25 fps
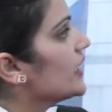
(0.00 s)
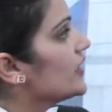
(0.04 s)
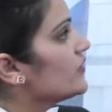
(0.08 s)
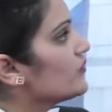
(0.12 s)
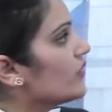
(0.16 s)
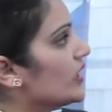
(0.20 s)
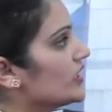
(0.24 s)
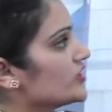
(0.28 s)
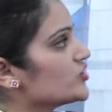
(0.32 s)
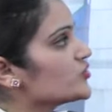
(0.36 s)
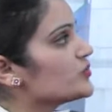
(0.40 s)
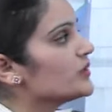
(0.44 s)

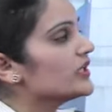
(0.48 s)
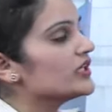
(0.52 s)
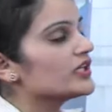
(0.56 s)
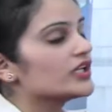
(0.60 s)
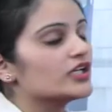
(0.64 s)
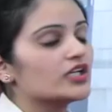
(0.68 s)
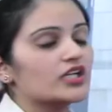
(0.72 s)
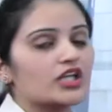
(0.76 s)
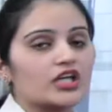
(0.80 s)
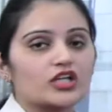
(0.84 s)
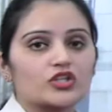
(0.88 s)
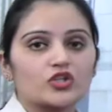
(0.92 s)
advancement
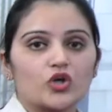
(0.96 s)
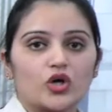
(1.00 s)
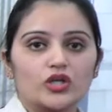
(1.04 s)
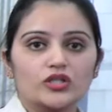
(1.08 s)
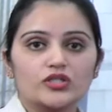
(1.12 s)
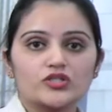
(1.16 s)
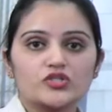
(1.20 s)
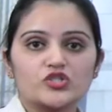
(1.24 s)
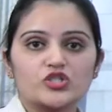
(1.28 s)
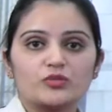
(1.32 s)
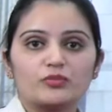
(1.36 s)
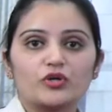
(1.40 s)
in
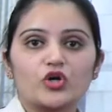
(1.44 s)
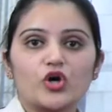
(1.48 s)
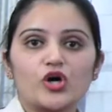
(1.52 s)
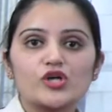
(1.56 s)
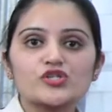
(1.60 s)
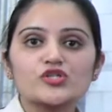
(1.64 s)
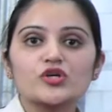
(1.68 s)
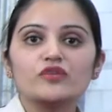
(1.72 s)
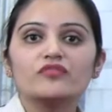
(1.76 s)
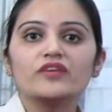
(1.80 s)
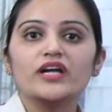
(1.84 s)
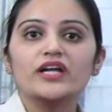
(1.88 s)
technology,
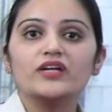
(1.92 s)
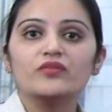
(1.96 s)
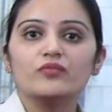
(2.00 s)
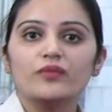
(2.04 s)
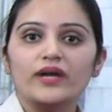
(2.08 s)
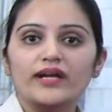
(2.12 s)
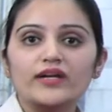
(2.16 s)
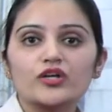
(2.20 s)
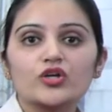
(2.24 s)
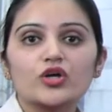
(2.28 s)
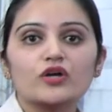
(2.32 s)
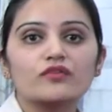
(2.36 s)
because of
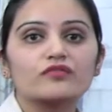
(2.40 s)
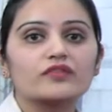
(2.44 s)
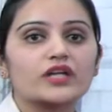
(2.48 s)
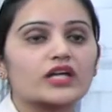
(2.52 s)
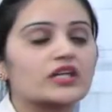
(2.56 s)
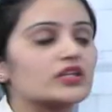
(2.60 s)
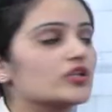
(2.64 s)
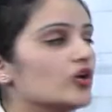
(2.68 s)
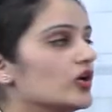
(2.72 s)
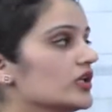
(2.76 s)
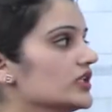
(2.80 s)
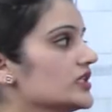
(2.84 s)
advent of
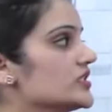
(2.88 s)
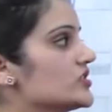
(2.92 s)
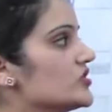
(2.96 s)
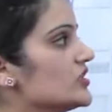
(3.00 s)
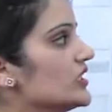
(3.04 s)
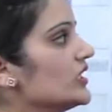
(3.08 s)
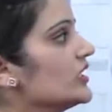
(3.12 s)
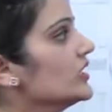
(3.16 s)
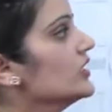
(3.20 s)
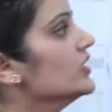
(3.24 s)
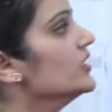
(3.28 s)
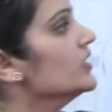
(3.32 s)

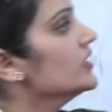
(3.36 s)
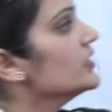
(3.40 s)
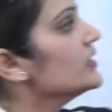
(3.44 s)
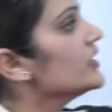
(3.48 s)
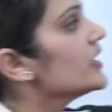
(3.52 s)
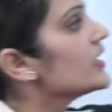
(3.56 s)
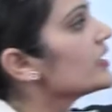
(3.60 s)
technology, they